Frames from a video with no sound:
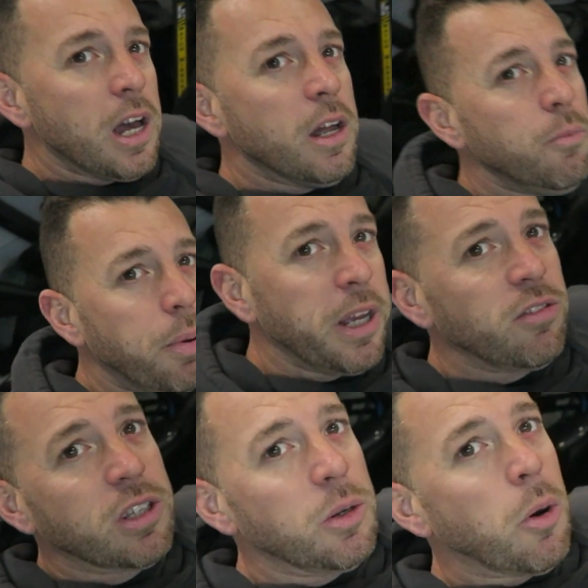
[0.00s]
And
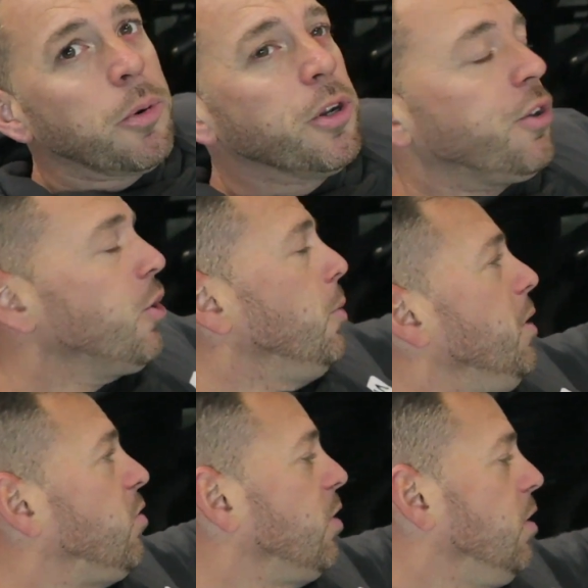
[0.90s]
basically what we're going to
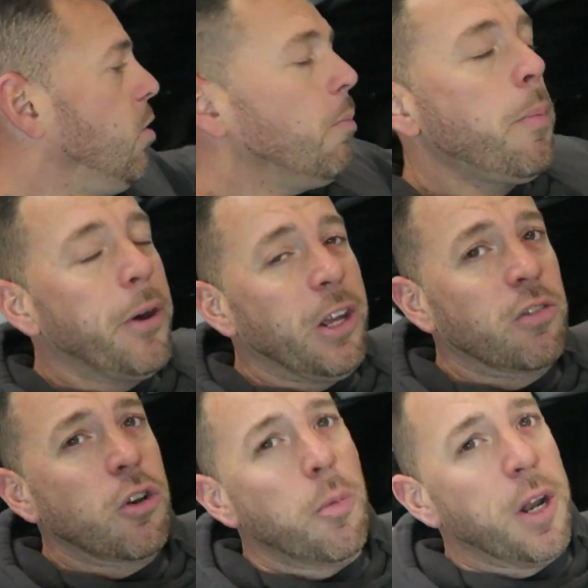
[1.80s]
do is the number
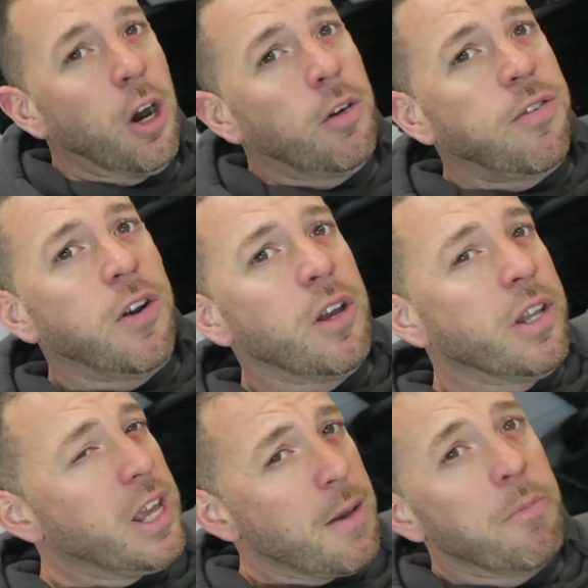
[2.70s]
plates are coming off,
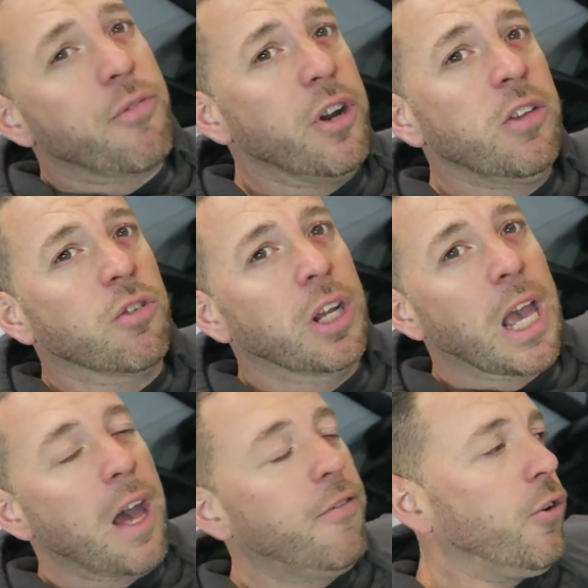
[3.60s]
and the M3 is going
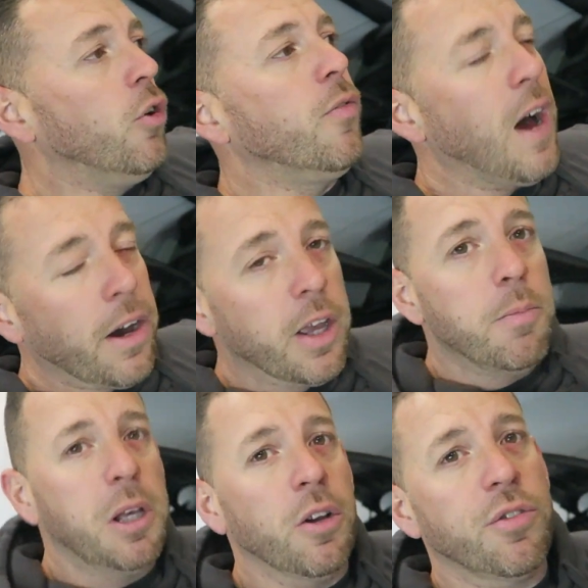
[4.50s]
to get a full
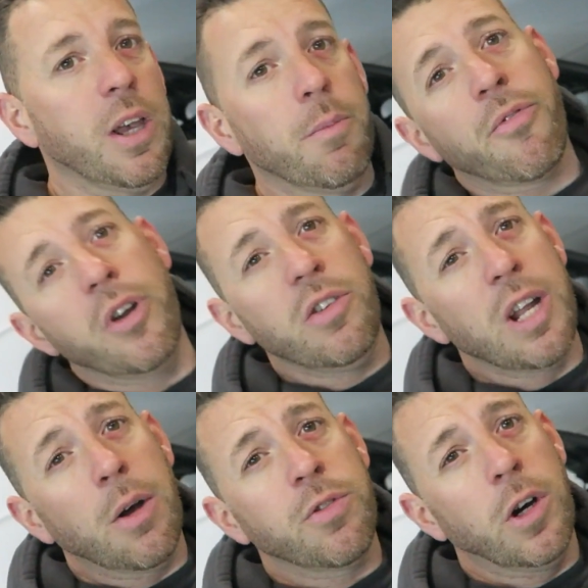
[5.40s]
valet because the M3
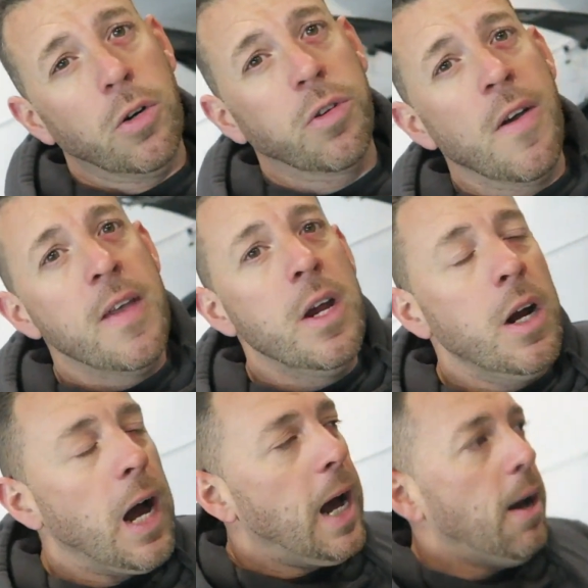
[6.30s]
is now sold.
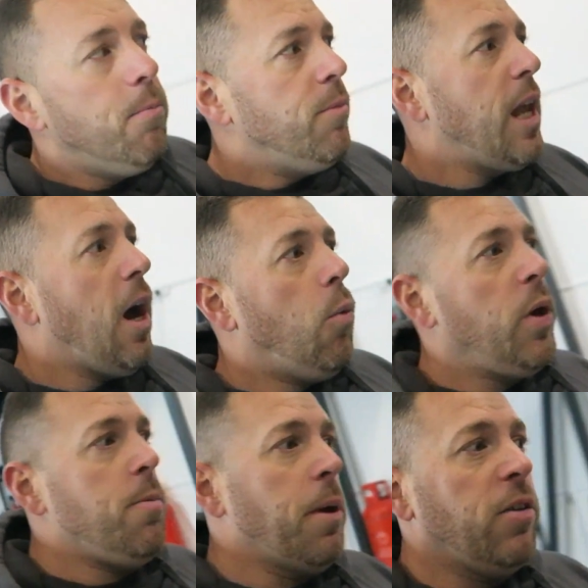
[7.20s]
Now
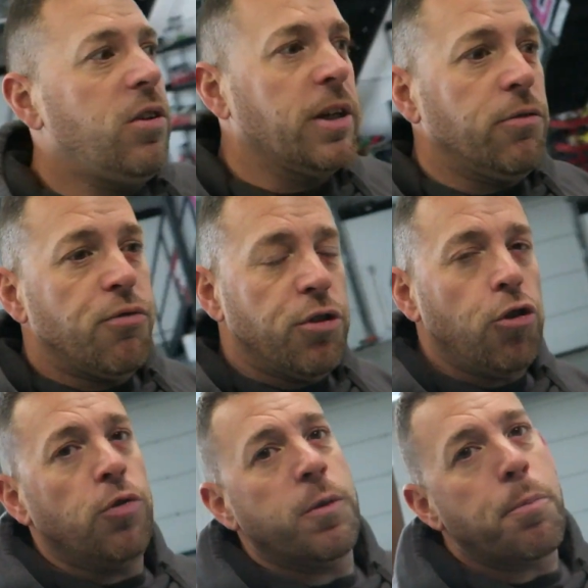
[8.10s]
we basically
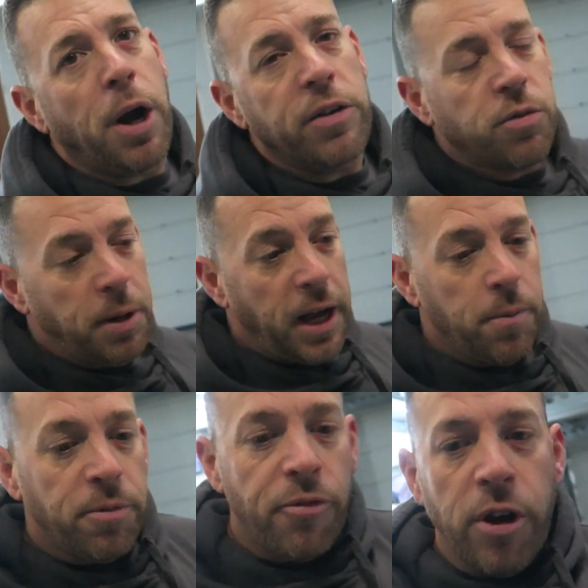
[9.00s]
reduced the price of my
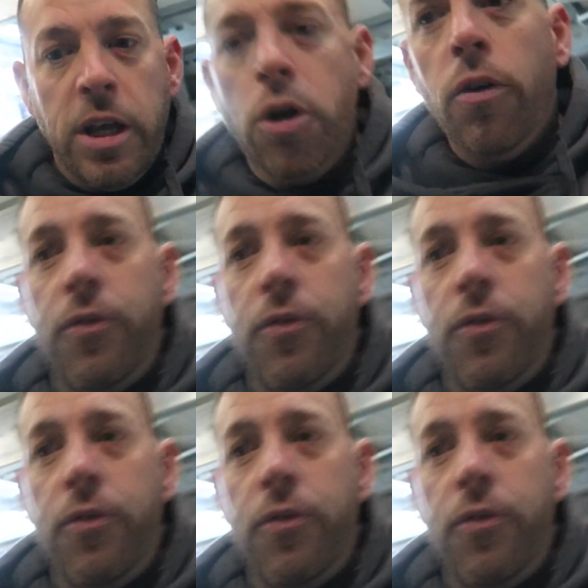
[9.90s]
M3